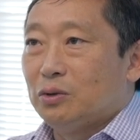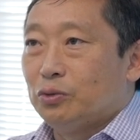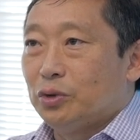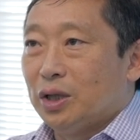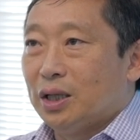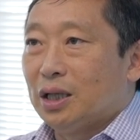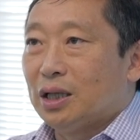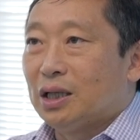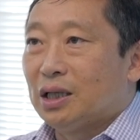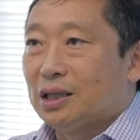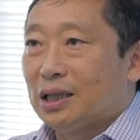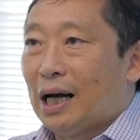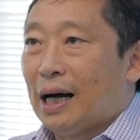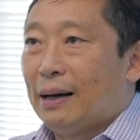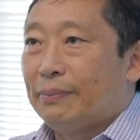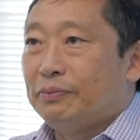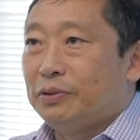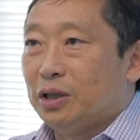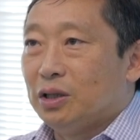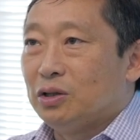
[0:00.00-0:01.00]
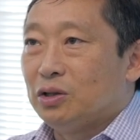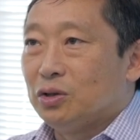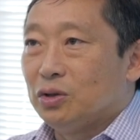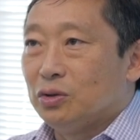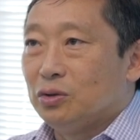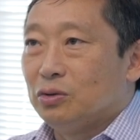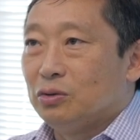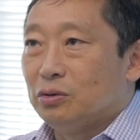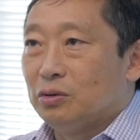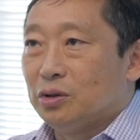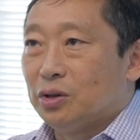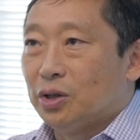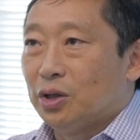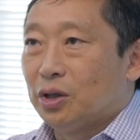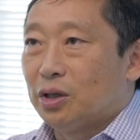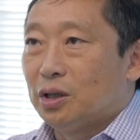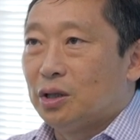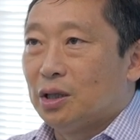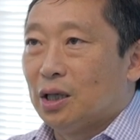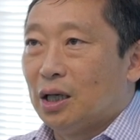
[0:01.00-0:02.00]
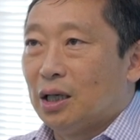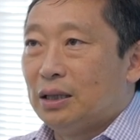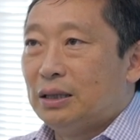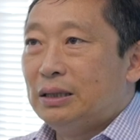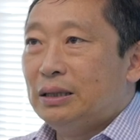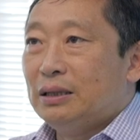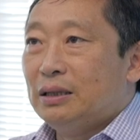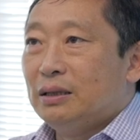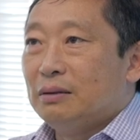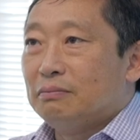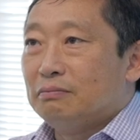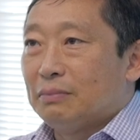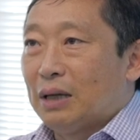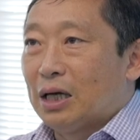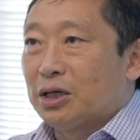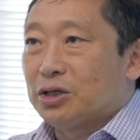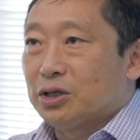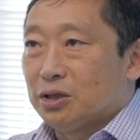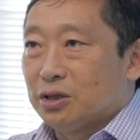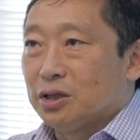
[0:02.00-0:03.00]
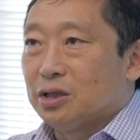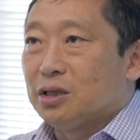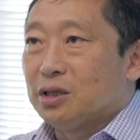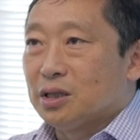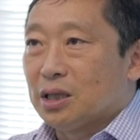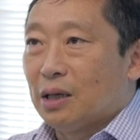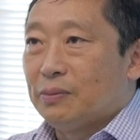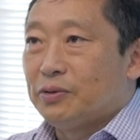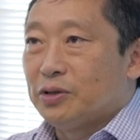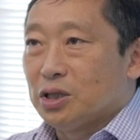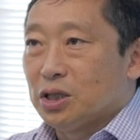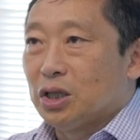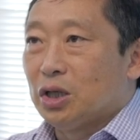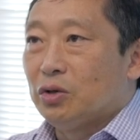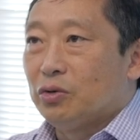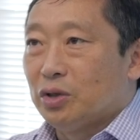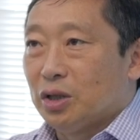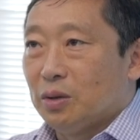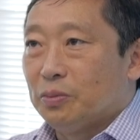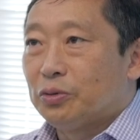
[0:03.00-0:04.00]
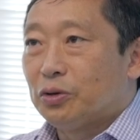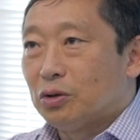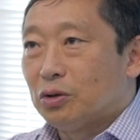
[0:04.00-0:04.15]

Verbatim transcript: we can adopt into their uh, master's in cybersecurity